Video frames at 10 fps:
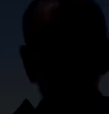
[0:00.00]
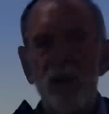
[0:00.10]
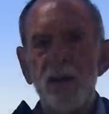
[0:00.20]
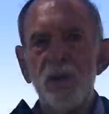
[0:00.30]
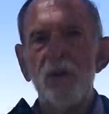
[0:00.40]

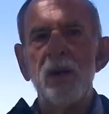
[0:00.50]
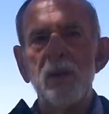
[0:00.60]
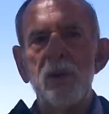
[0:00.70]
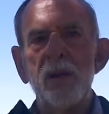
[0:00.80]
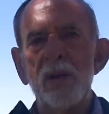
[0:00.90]
I don't want
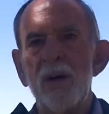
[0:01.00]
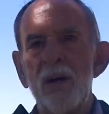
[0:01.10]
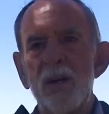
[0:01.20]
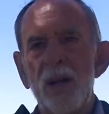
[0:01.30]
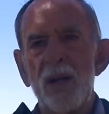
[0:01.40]
anybody to
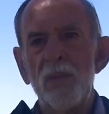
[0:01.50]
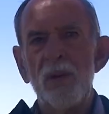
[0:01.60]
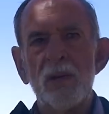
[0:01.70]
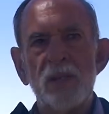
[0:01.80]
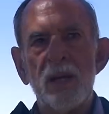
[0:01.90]
contact
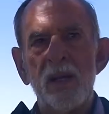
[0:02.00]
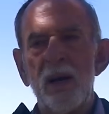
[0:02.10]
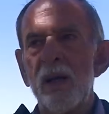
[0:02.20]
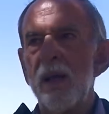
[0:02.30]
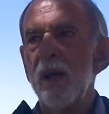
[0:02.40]
me because
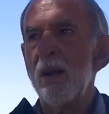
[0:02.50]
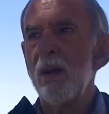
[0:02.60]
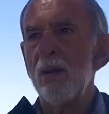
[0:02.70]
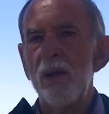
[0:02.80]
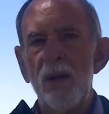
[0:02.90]
I get
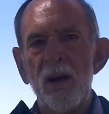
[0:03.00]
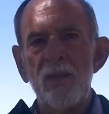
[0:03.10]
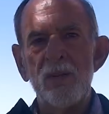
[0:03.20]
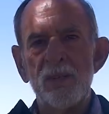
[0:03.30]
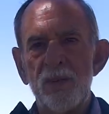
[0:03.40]
on the
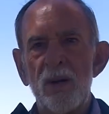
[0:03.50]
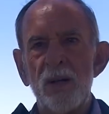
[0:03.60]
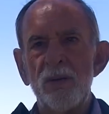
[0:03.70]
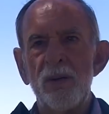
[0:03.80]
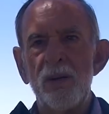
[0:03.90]
average of
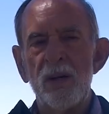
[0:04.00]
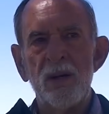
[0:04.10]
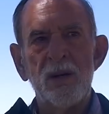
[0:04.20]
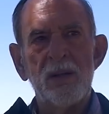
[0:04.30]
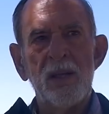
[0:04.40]
100
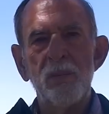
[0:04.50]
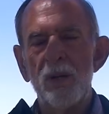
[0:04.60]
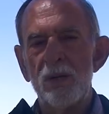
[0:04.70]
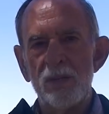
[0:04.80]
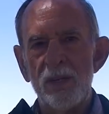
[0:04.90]

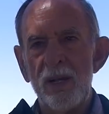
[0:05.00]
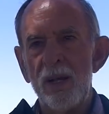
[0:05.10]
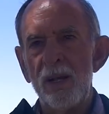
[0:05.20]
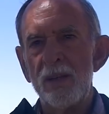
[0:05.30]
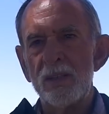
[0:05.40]
emails a
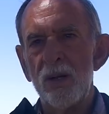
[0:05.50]
day.